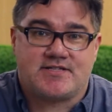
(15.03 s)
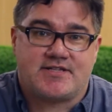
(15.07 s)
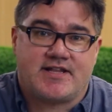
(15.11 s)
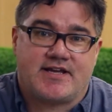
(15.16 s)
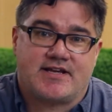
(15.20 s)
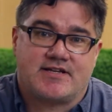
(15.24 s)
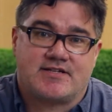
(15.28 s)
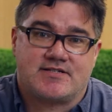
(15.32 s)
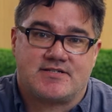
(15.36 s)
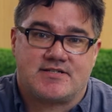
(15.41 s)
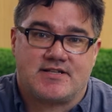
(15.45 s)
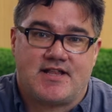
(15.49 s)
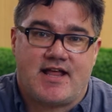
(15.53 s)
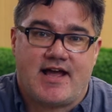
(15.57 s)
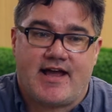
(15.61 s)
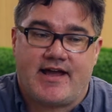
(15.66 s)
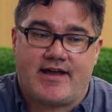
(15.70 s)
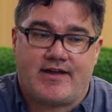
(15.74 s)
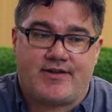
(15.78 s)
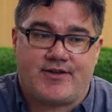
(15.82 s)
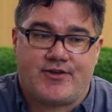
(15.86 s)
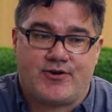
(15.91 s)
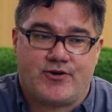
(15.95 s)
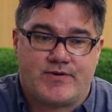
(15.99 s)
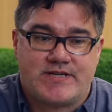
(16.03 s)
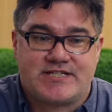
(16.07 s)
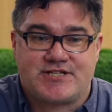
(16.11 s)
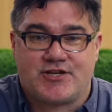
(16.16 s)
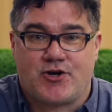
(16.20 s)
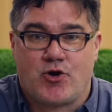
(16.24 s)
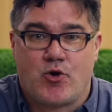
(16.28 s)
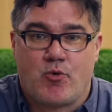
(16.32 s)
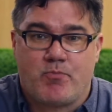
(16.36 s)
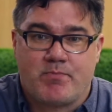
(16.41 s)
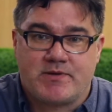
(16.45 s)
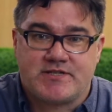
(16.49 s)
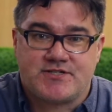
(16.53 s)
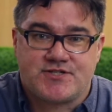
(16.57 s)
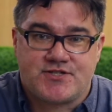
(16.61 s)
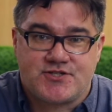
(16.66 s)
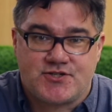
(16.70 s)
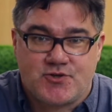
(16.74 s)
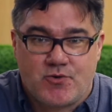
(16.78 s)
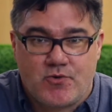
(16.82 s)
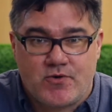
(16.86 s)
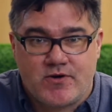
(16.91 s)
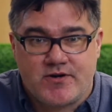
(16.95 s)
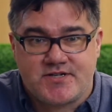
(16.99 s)
Things like, is it open
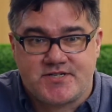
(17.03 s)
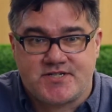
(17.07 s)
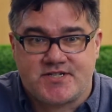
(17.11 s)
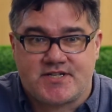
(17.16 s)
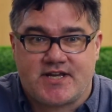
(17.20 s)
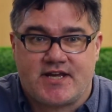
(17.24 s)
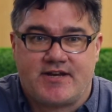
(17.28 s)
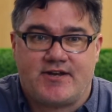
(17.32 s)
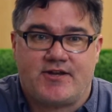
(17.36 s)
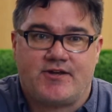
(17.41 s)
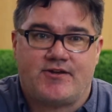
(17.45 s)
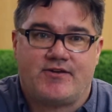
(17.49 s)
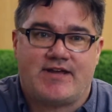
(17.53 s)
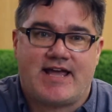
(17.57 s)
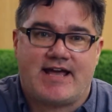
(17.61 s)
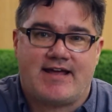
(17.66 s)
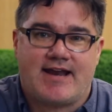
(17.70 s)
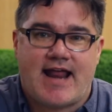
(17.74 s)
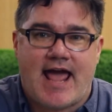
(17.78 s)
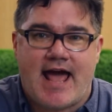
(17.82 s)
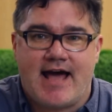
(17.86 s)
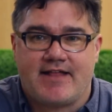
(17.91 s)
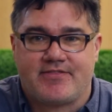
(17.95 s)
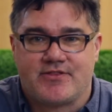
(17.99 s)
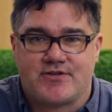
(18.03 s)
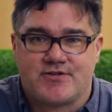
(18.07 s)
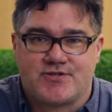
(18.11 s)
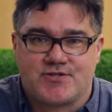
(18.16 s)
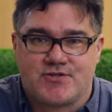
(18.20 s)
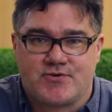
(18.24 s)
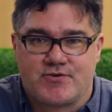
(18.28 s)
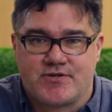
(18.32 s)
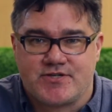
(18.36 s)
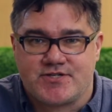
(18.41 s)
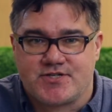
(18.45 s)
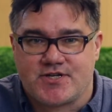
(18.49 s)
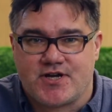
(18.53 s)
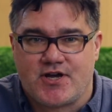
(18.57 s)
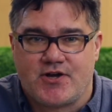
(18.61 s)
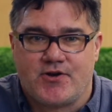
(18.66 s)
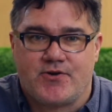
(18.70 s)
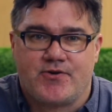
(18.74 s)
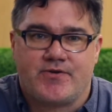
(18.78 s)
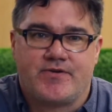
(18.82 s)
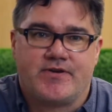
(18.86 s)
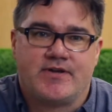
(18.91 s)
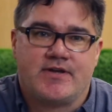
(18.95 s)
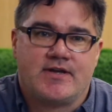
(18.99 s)
source? Can you get at the source
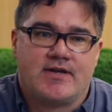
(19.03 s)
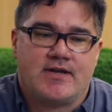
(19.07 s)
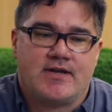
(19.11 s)
code?